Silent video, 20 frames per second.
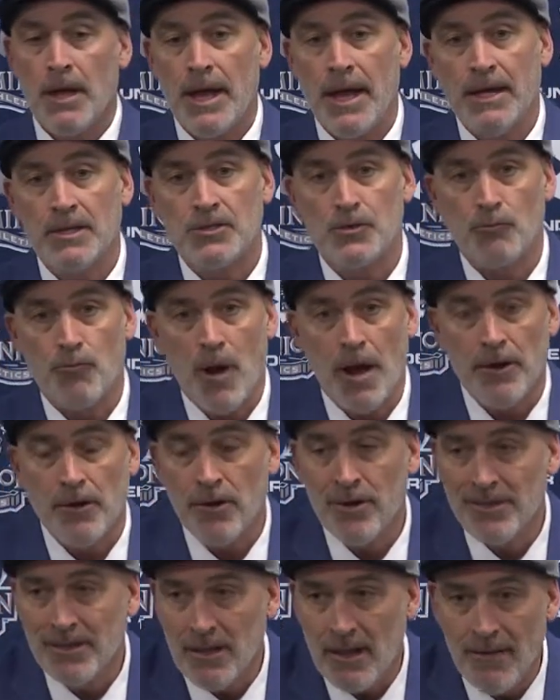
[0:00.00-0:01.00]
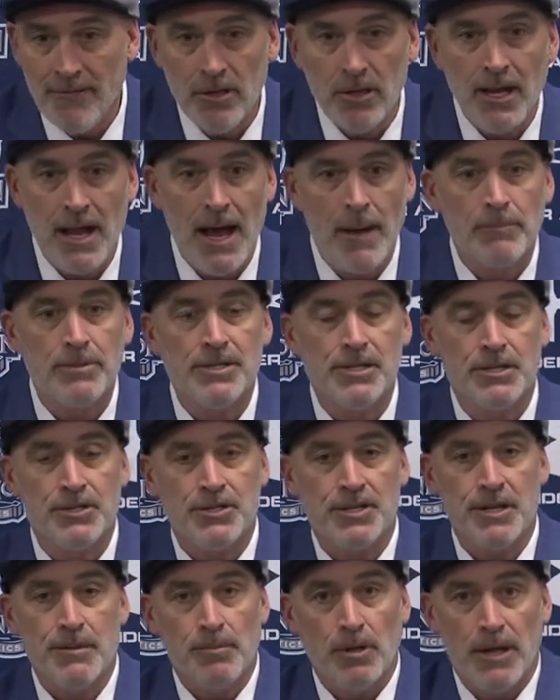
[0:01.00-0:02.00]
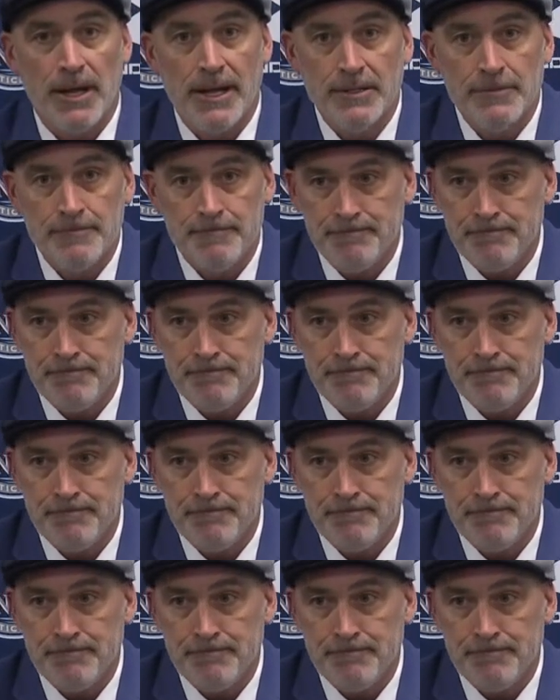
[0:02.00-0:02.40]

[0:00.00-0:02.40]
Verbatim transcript: as a runner and the level of competition he played.